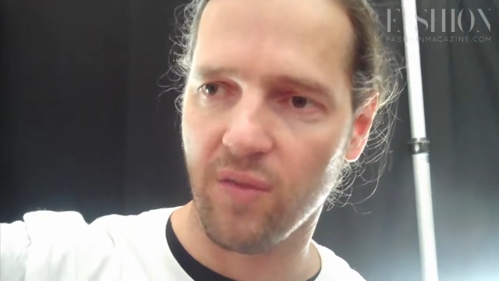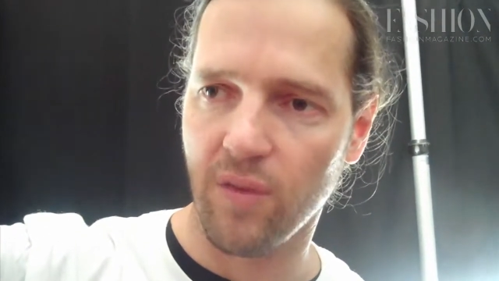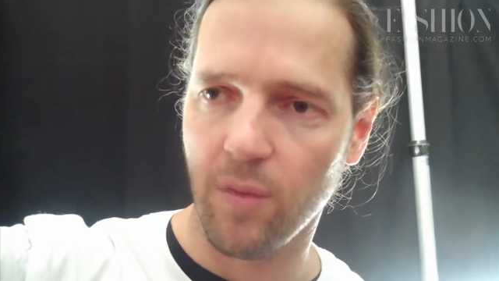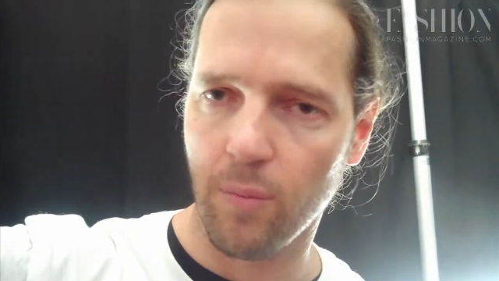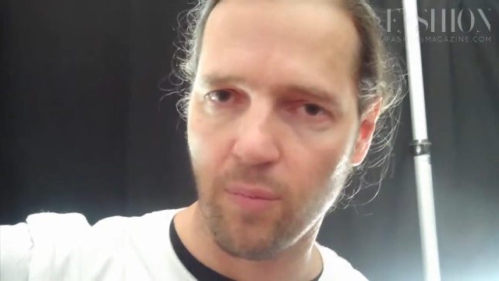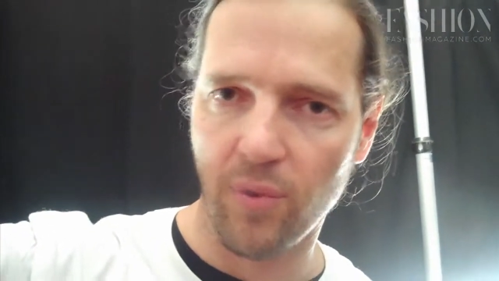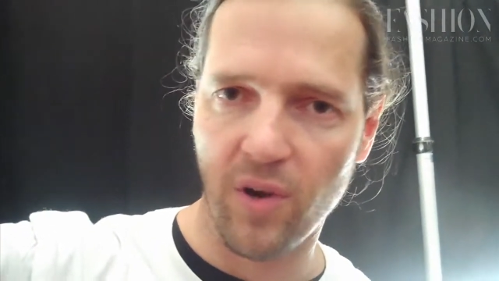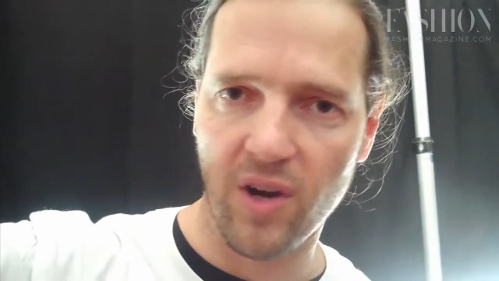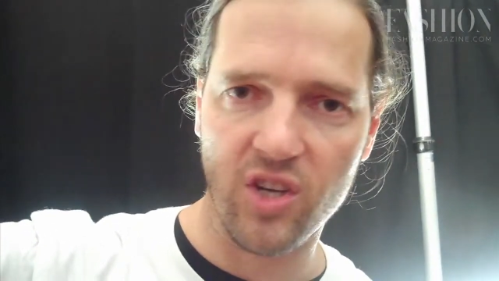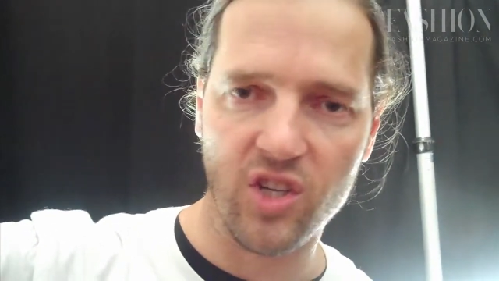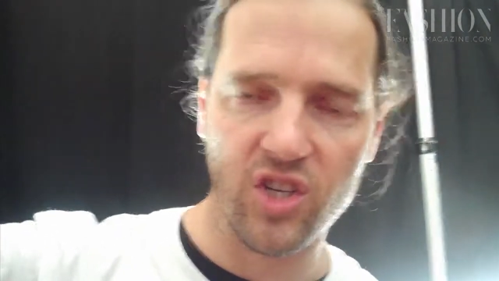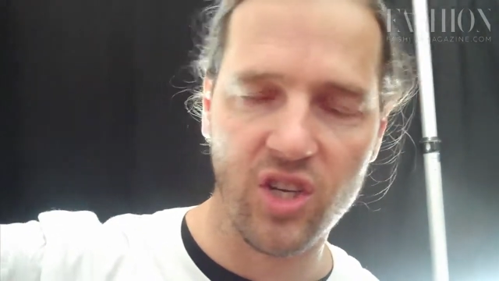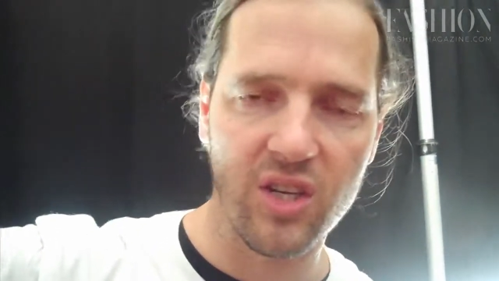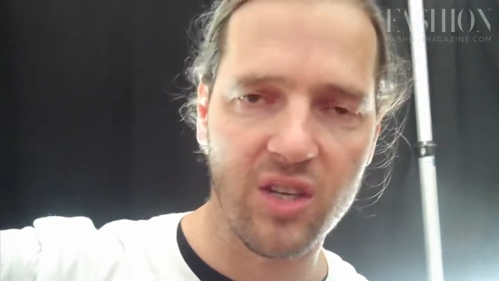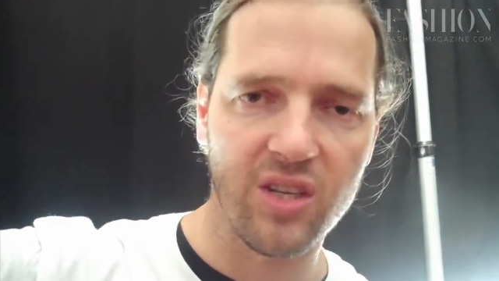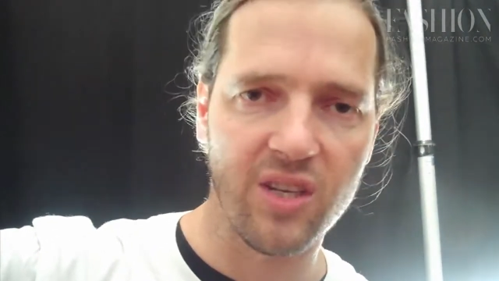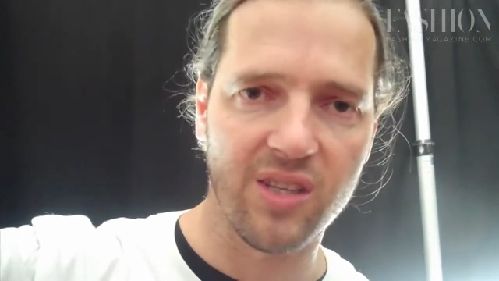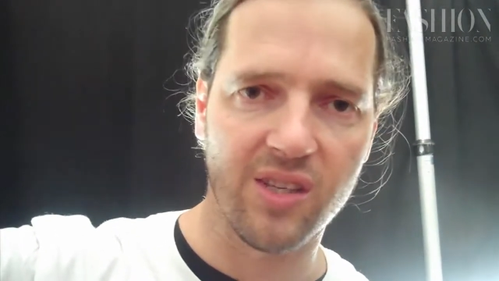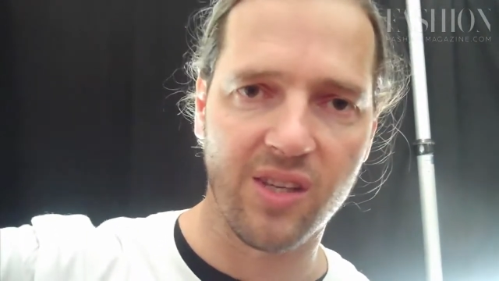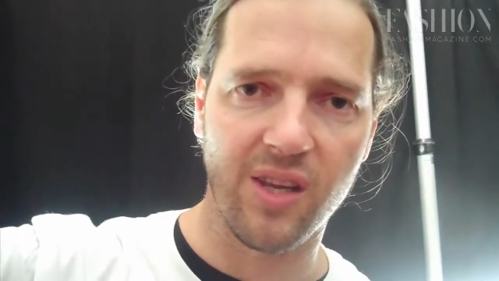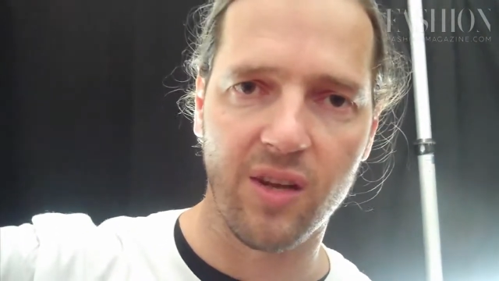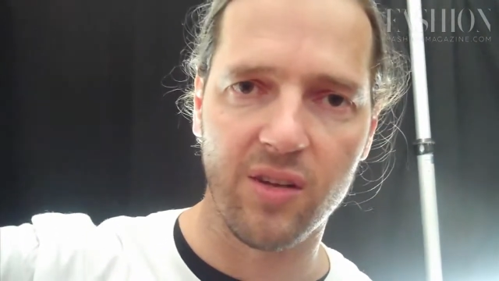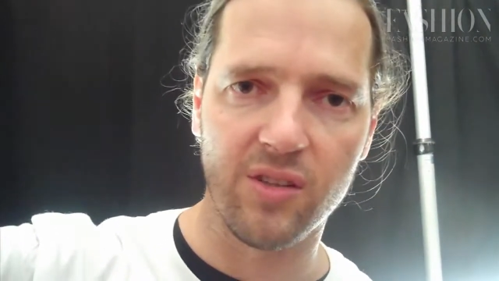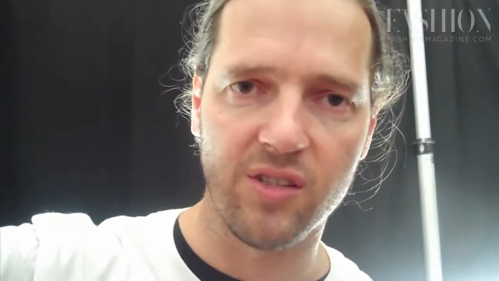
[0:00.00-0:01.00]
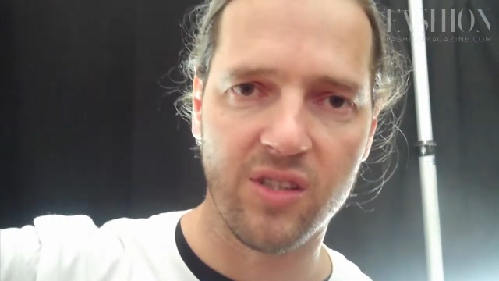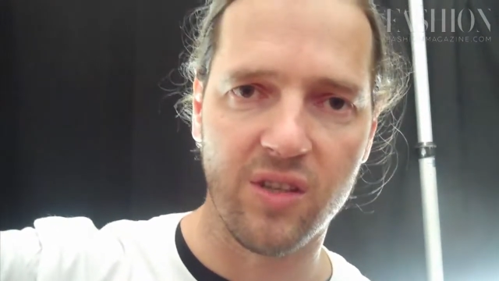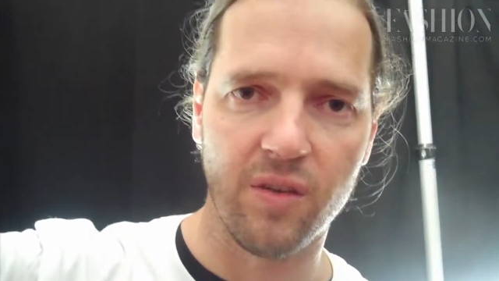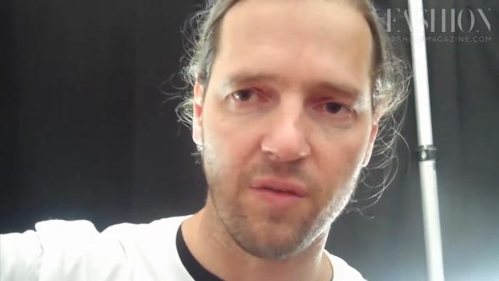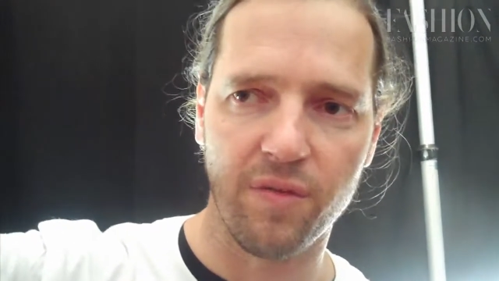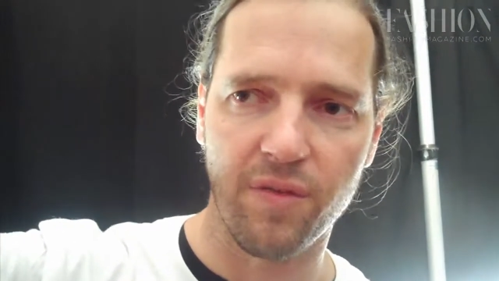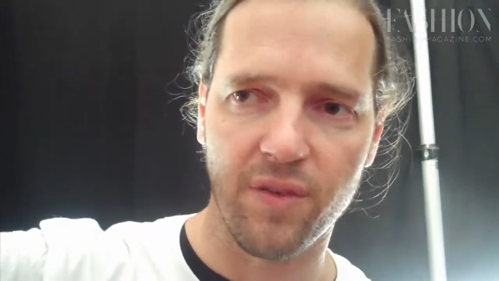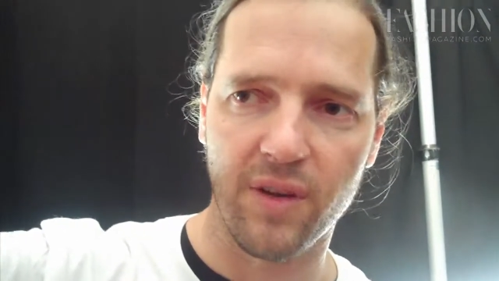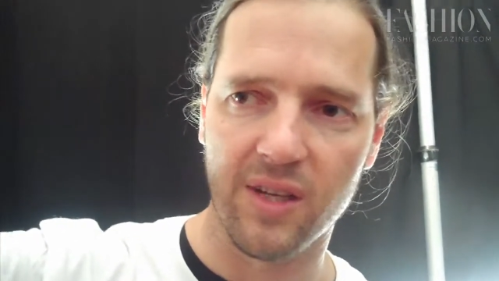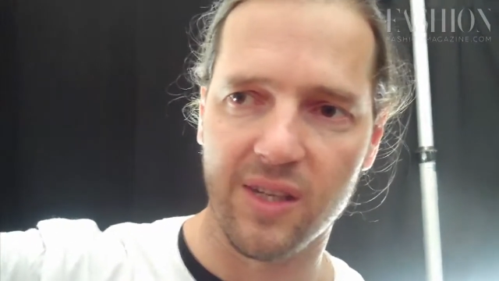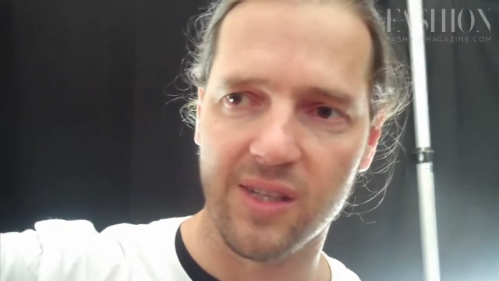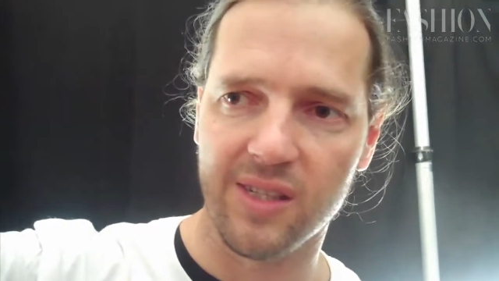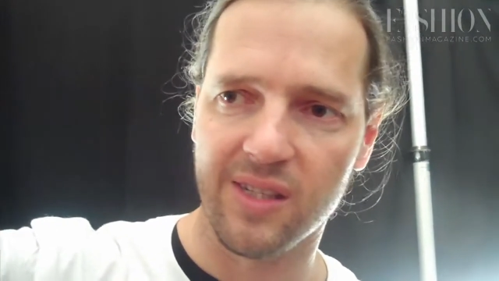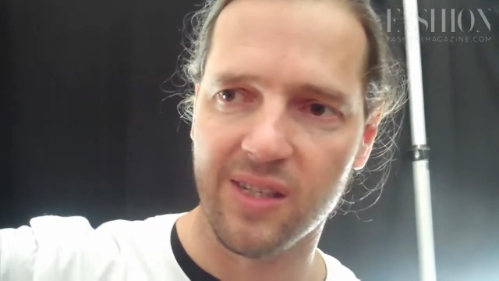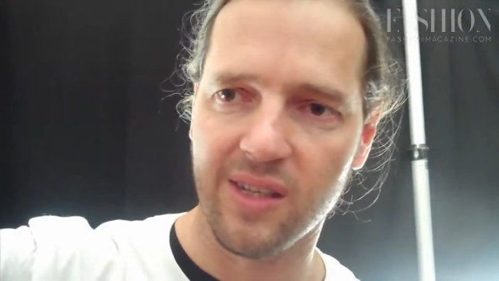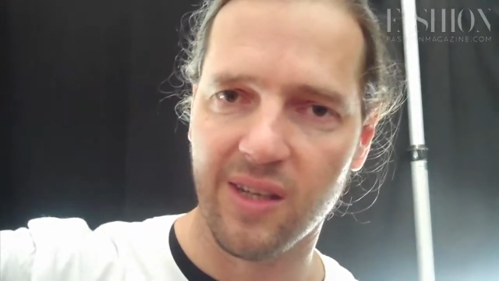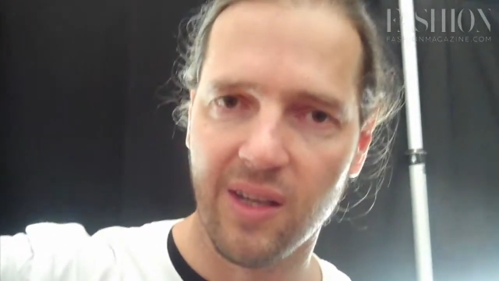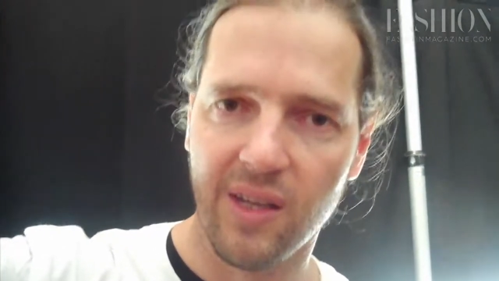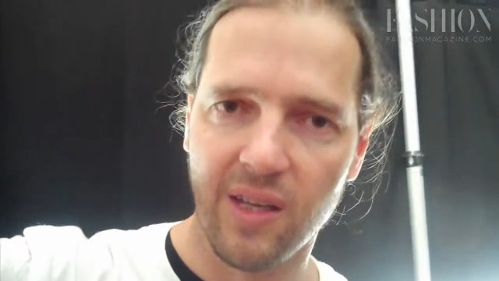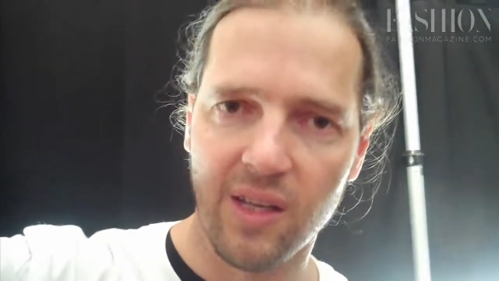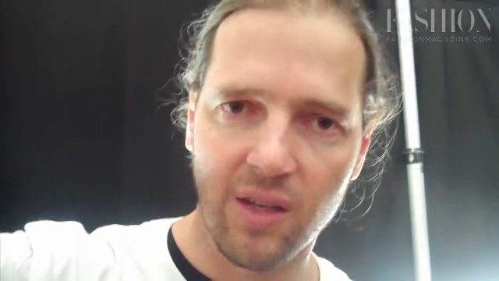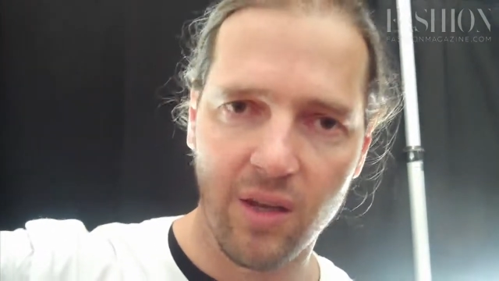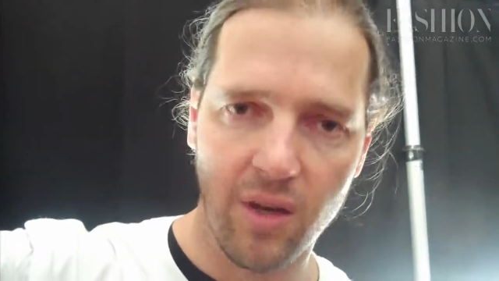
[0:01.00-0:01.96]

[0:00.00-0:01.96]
If you brush it, it goes to frizz.